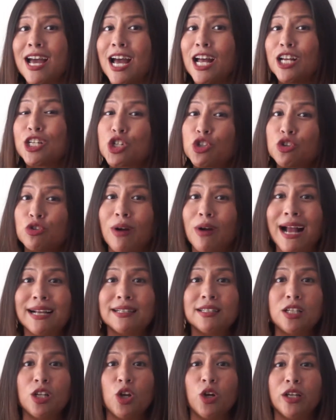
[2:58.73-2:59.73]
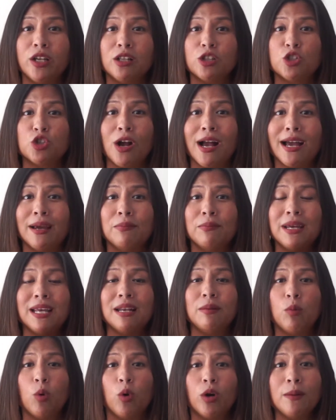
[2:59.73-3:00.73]
attract a loyal tribe,
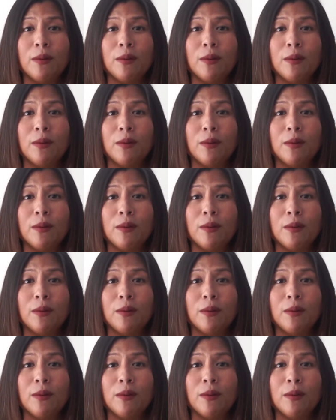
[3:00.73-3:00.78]
and more